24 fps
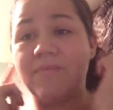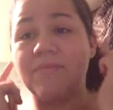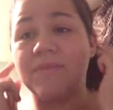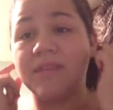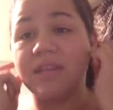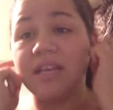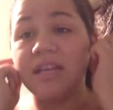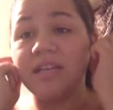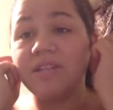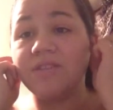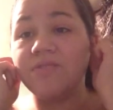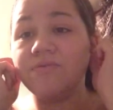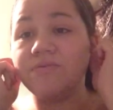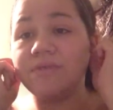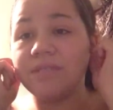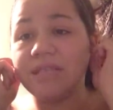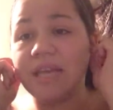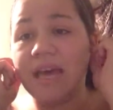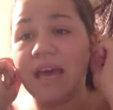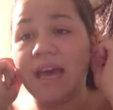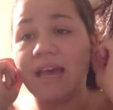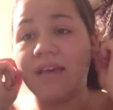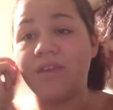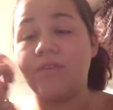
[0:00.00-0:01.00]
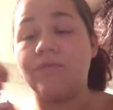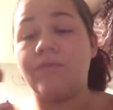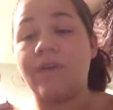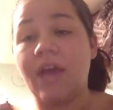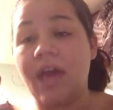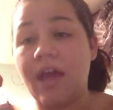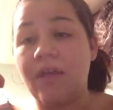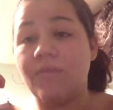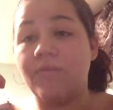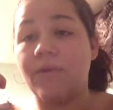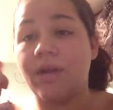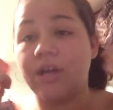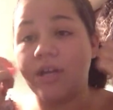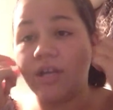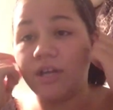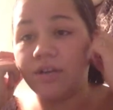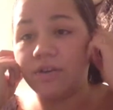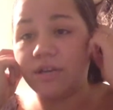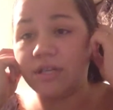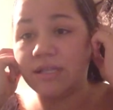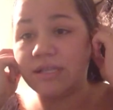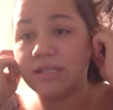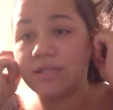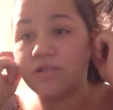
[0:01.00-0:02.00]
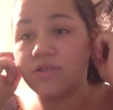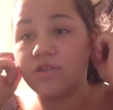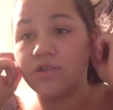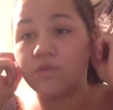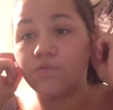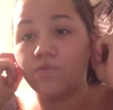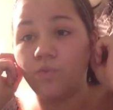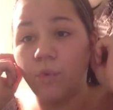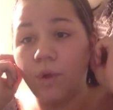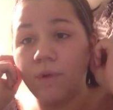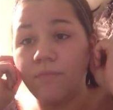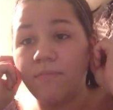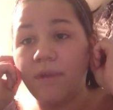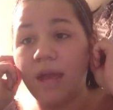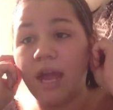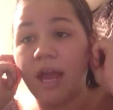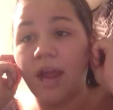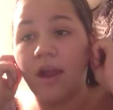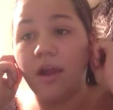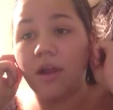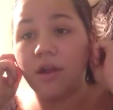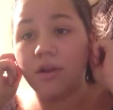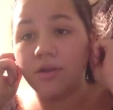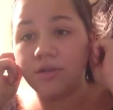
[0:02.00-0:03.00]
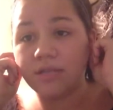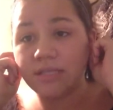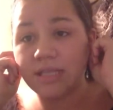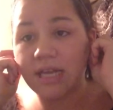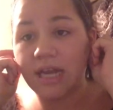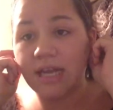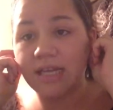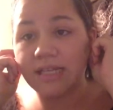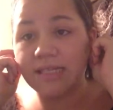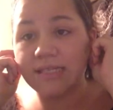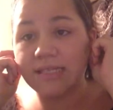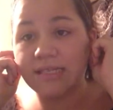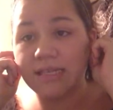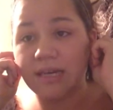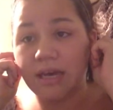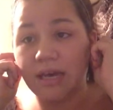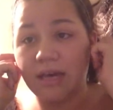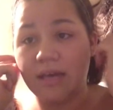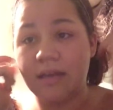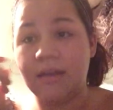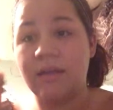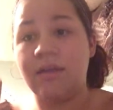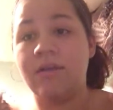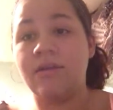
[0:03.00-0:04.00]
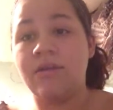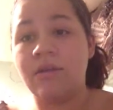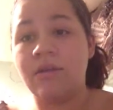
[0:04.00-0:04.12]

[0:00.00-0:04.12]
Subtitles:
but they do say you can wear earrings, just one pair, tiny stud.